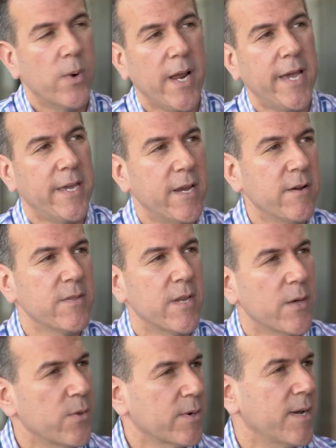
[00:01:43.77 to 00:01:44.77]
when I hear that
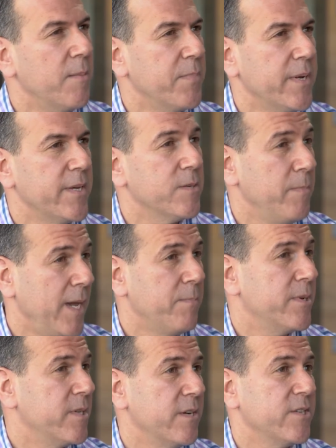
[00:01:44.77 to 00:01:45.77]
other companies may
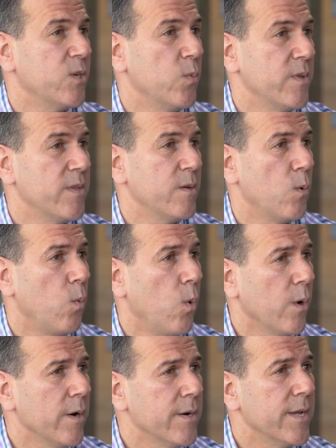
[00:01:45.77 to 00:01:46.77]
potentially win the
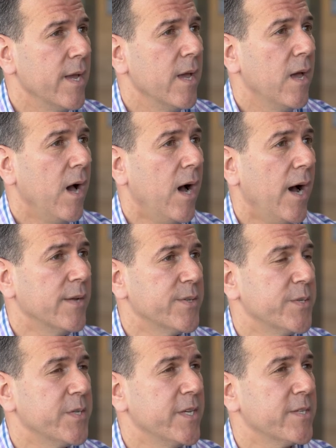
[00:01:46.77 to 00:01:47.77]
award,
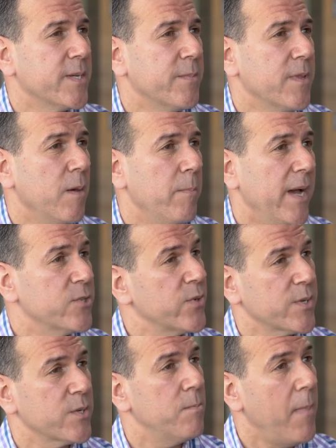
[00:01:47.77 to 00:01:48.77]
to see some of the
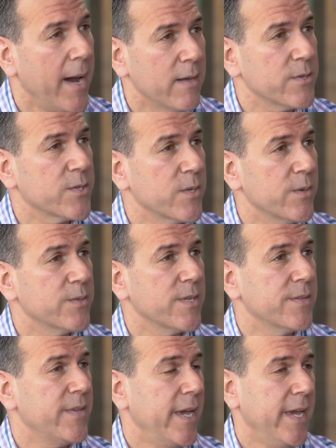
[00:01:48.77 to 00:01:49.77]
metrics or milestones
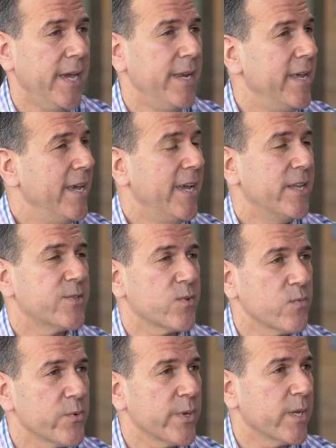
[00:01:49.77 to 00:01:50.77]
that they hit, it's
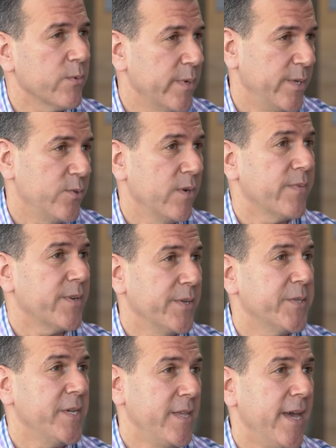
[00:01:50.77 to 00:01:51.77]
really, really terrific to
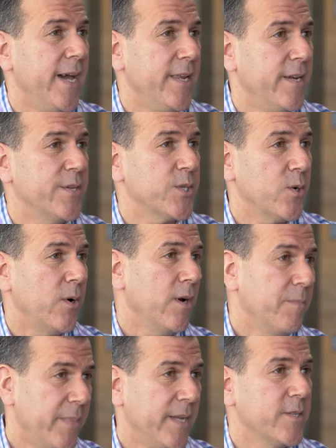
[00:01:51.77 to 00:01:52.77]
see that in a
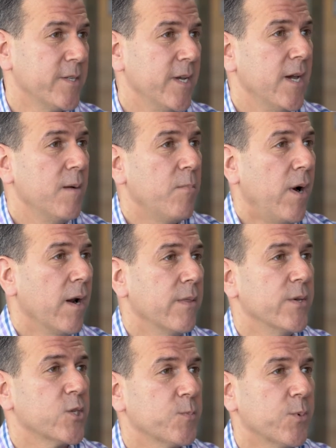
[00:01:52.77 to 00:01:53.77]
startup that's part of
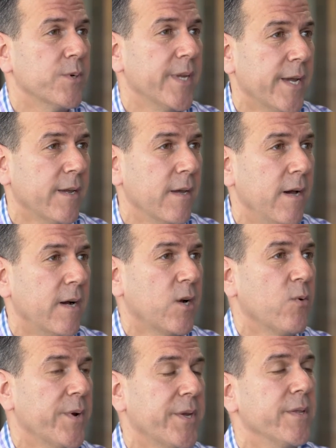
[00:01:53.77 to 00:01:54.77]
the Sputnik
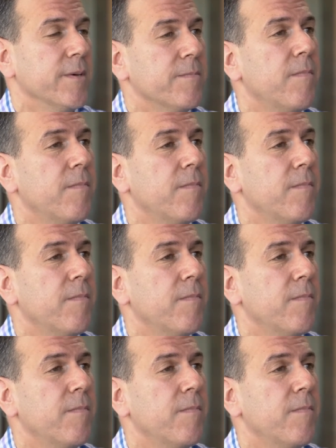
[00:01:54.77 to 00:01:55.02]
curriculum.